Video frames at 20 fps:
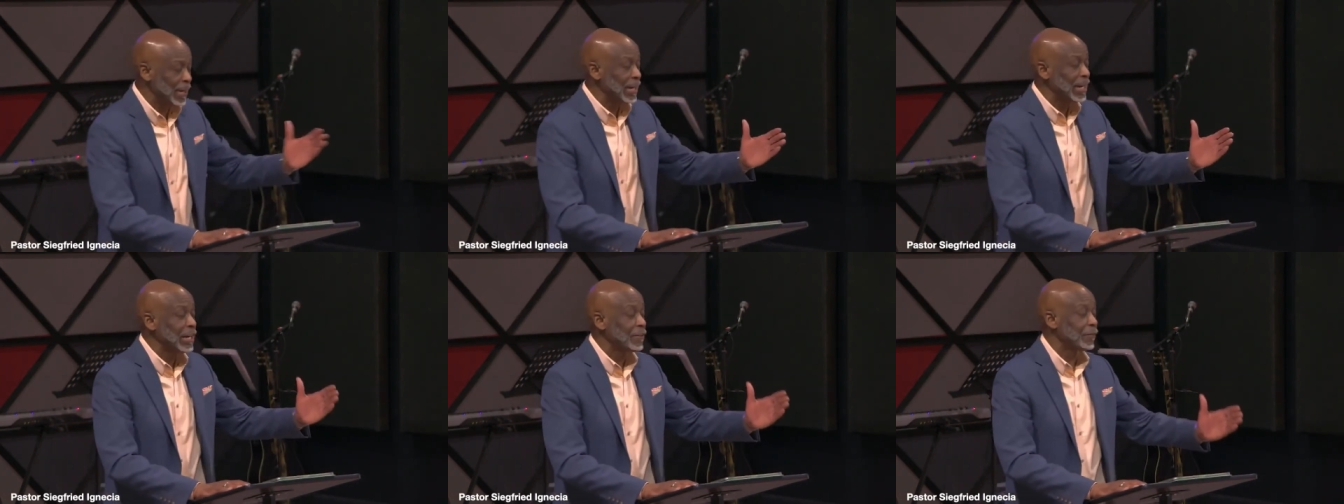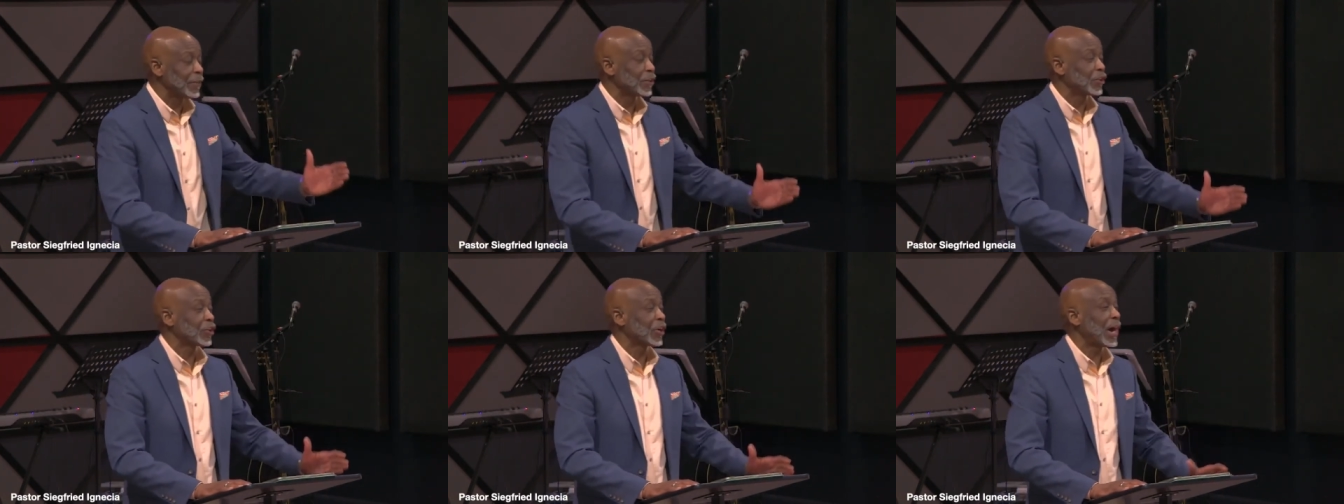
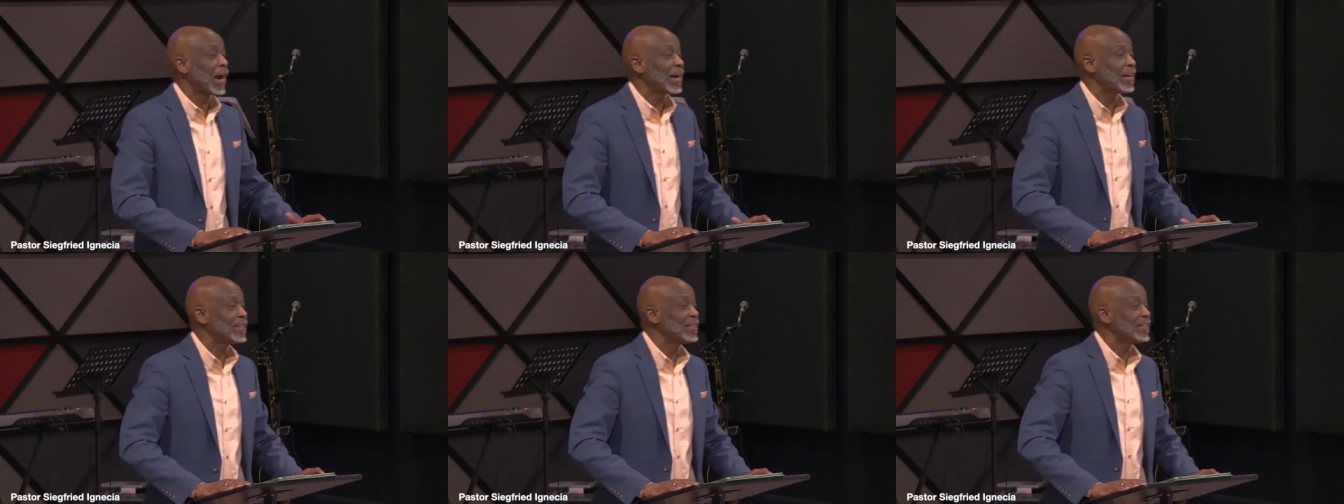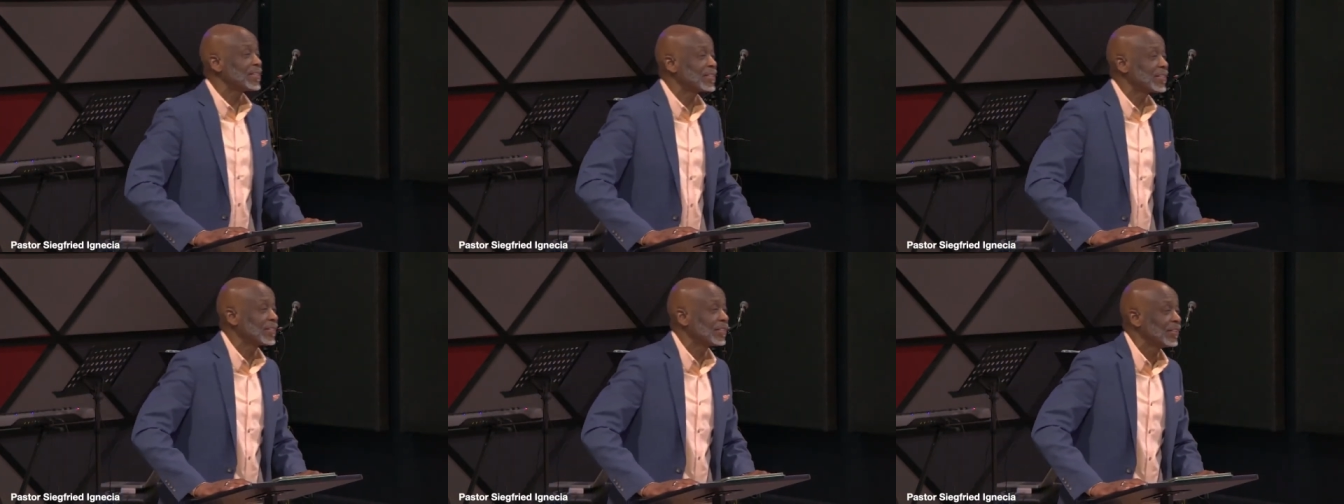believe in
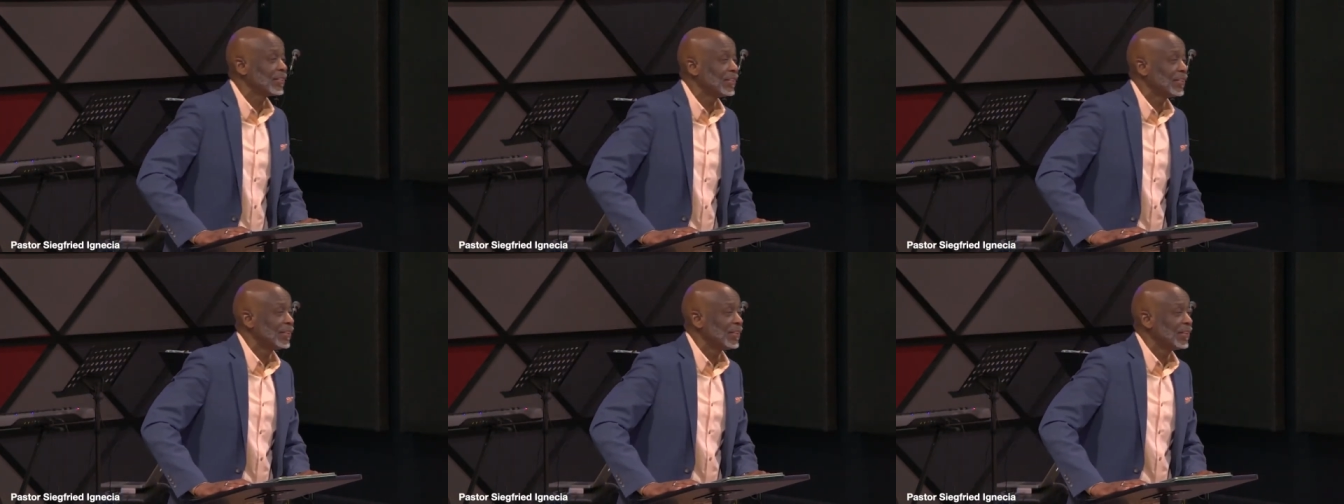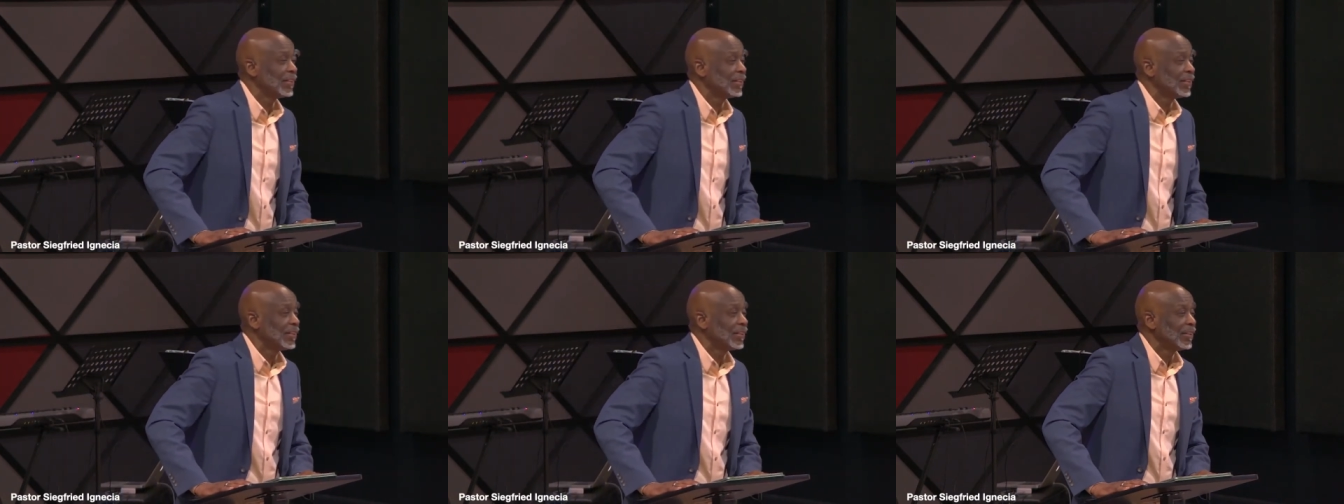Christ,
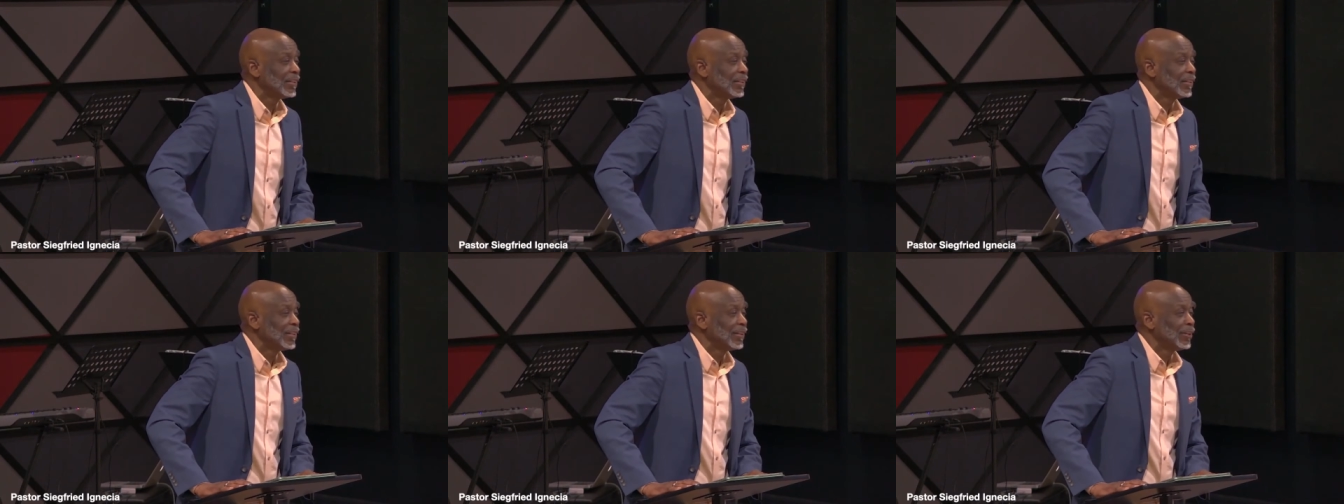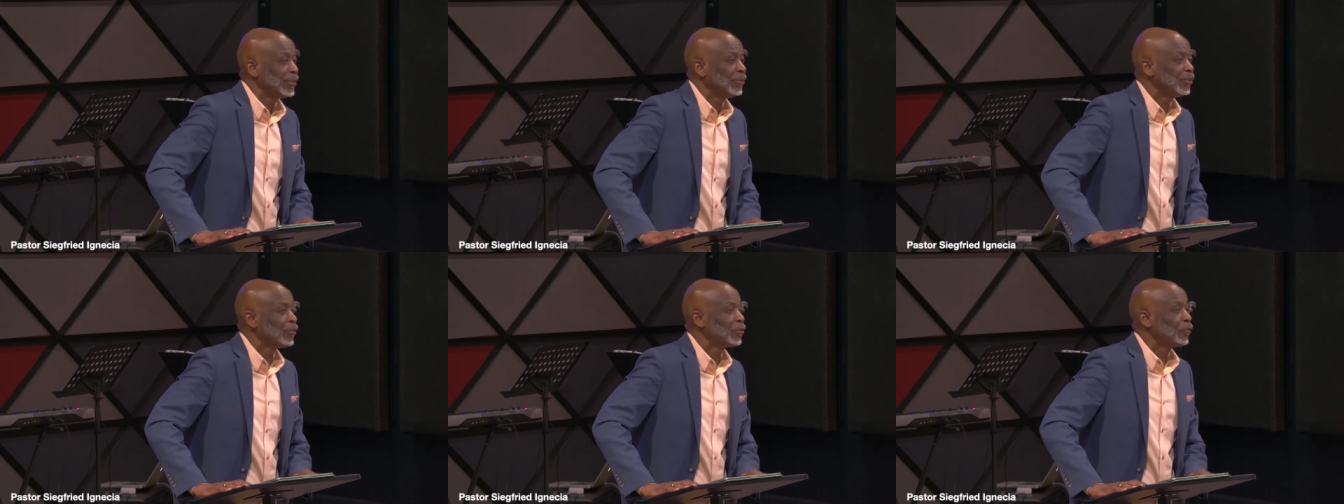
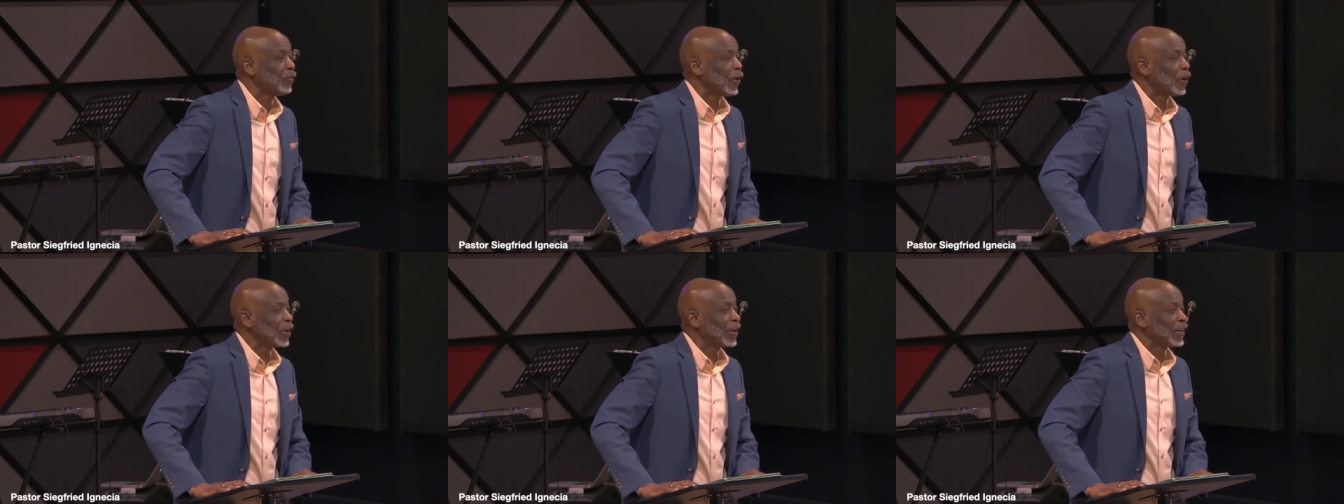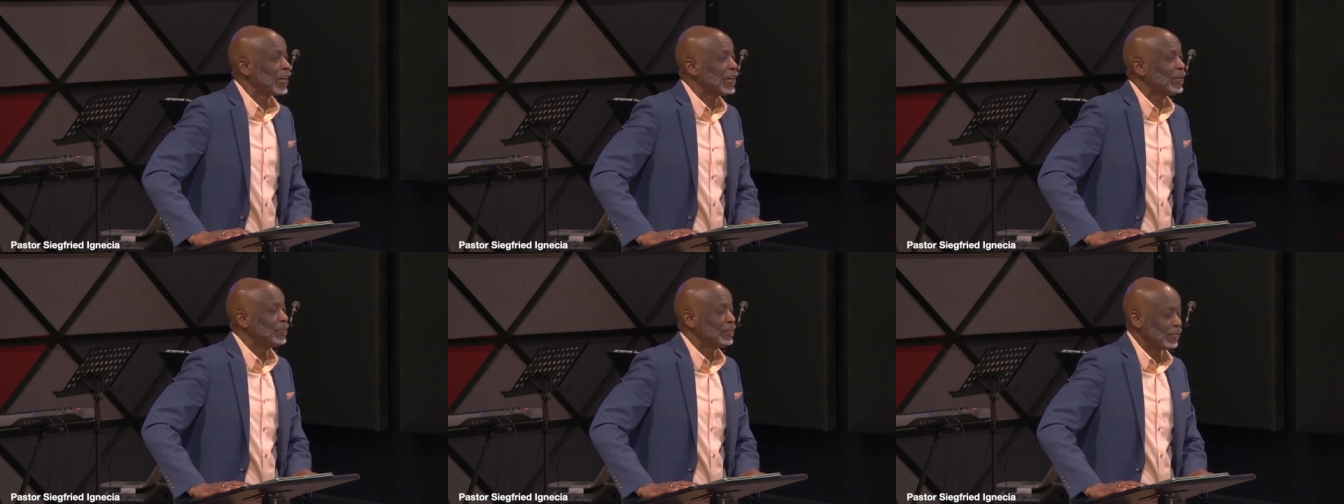you'll
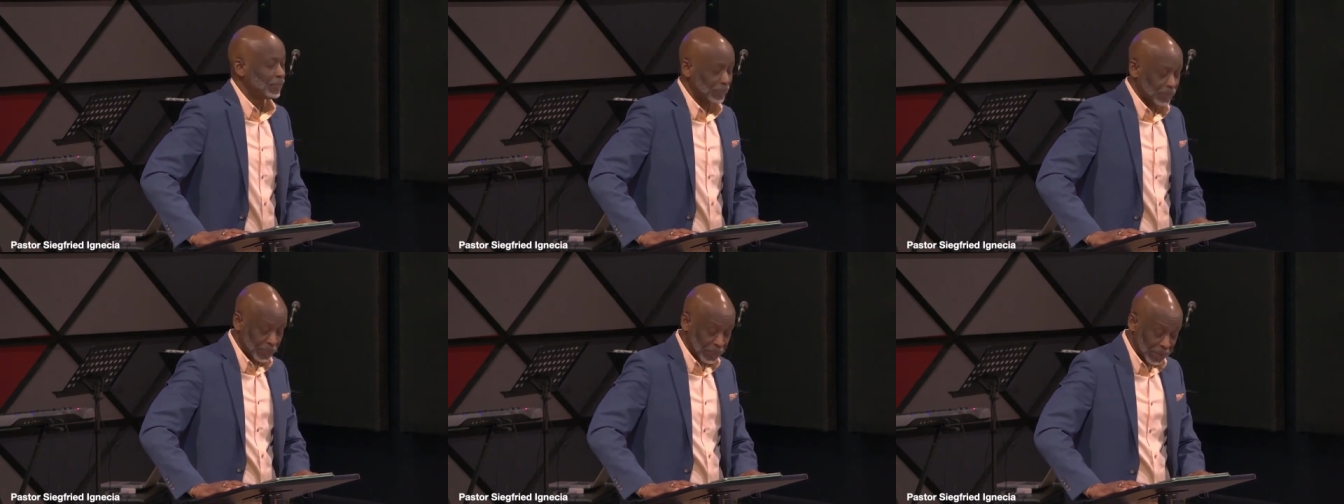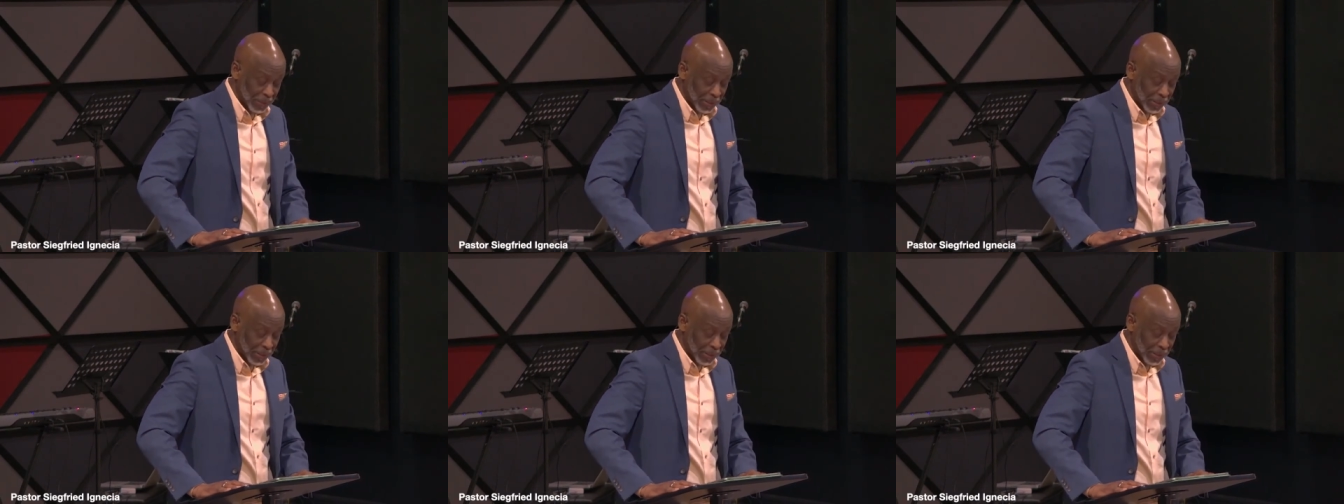follow him.